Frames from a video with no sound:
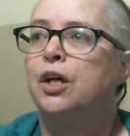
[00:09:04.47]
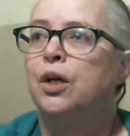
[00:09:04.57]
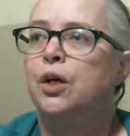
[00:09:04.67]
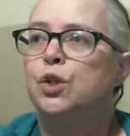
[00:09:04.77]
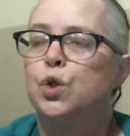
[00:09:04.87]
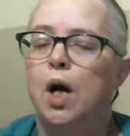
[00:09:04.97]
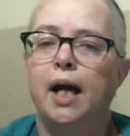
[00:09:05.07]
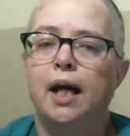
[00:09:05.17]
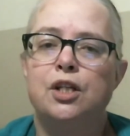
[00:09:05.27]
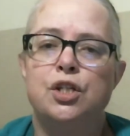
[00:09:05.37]

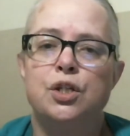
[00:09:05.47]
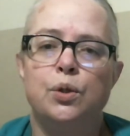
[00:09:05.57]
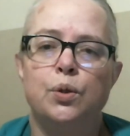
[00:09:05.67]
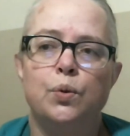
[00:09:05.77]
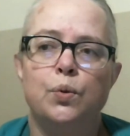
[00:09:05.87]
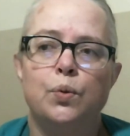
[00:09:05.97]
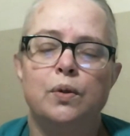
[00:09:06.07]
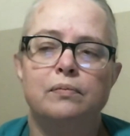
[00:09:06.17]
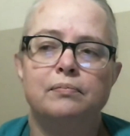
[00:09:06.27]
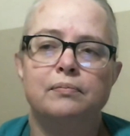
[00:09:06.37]
trying
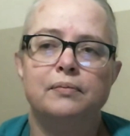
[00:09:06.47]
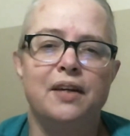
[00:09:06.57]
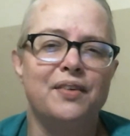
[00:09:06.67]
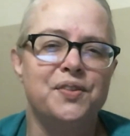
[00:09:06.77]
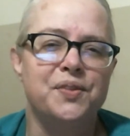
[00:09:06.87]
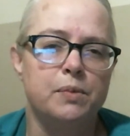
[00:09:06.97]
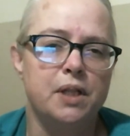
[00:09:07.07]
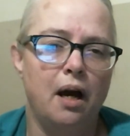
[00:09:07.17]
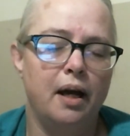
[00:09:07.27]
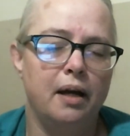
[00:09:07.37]
to give it some
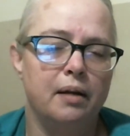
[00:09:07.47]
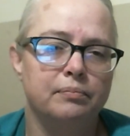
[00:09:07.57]
time.